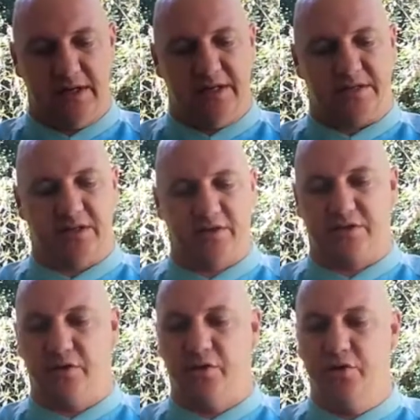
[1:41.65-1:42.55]
It's a
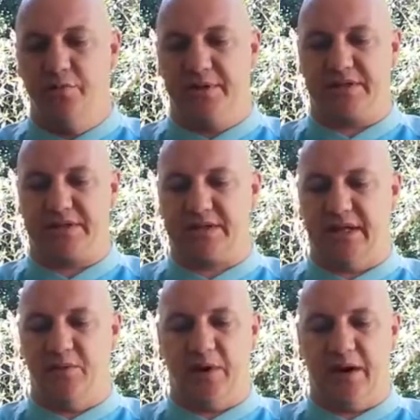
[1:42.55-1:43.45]
little Luma
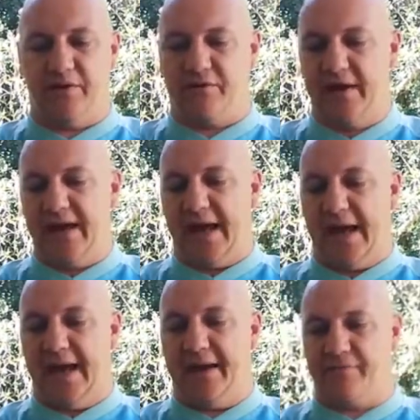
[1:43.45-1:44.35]
Ski Wave,
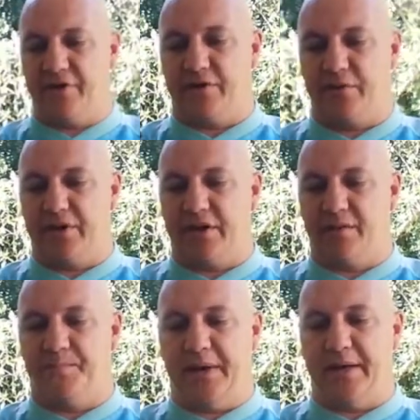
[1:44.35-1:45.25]
and I've got it with a
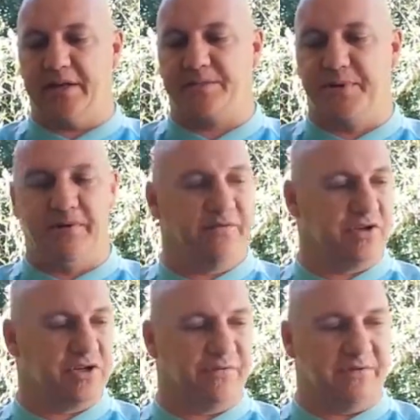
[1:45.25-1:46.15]
little Pen Spin
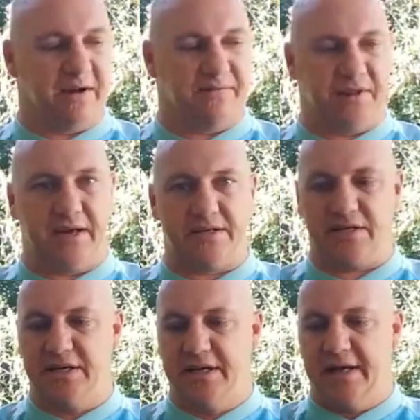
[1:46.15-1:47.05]
Fisher 5000,